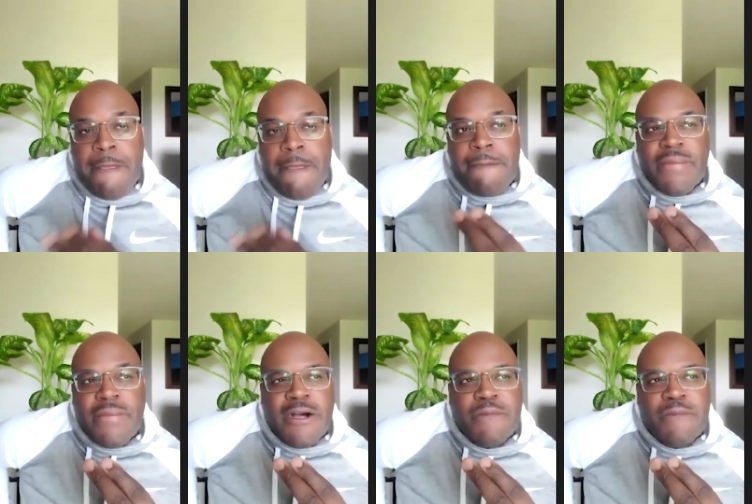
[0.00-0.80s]

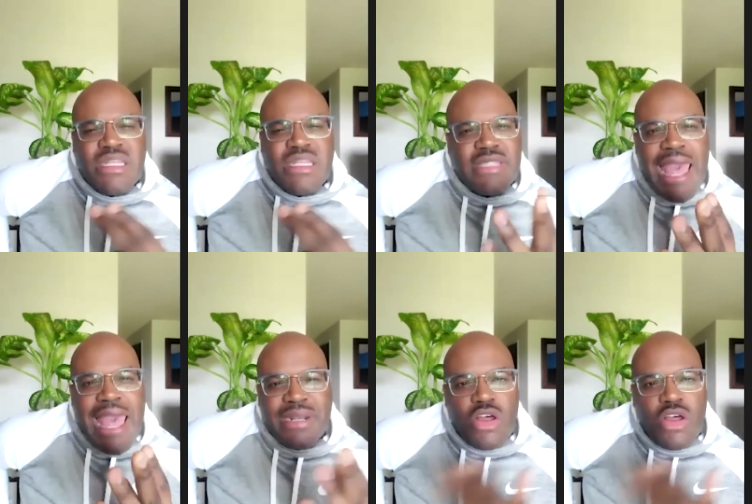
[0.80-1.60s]
Um, something happened. I
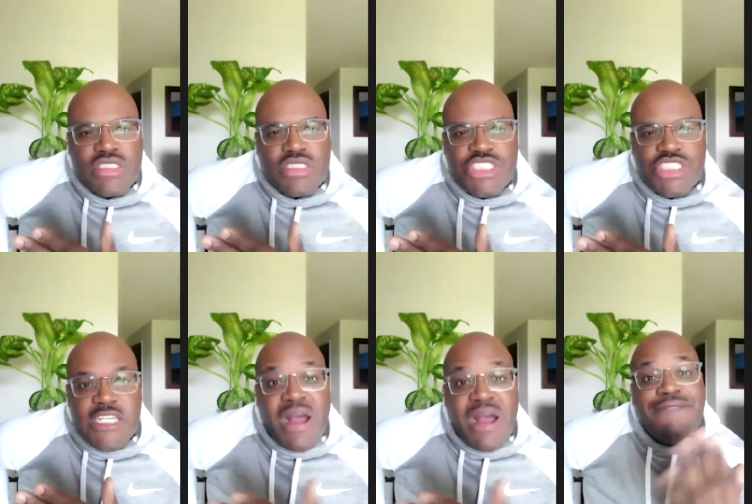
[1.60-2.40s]
lost the sheet. I
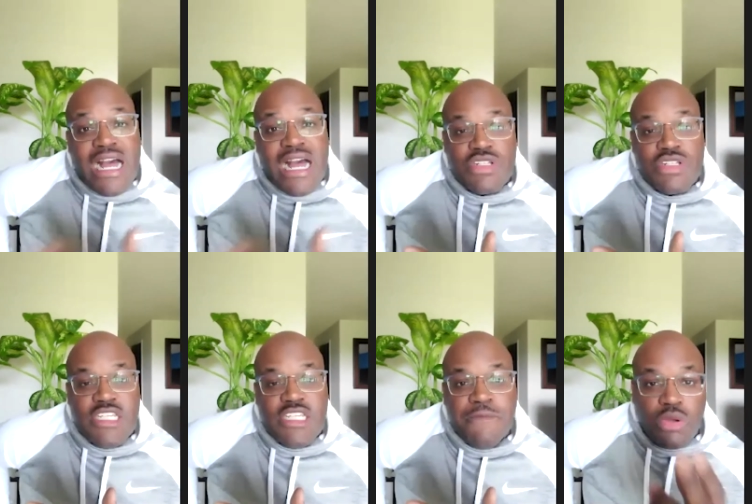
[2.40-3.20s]
found the sheet.
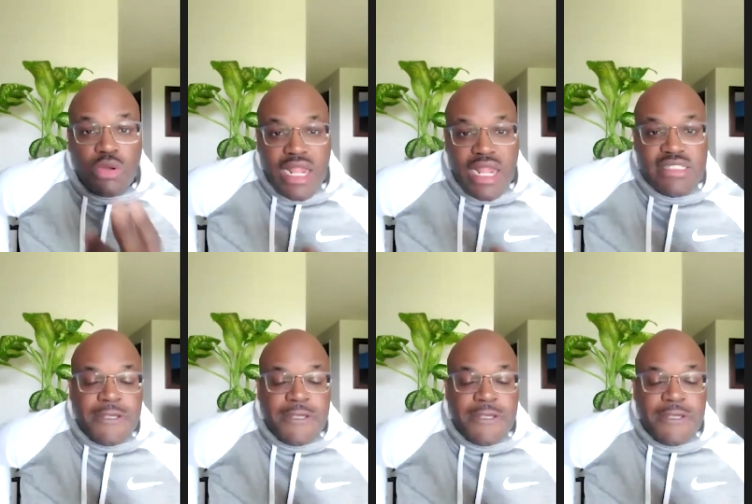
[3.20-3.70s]
You know what I said?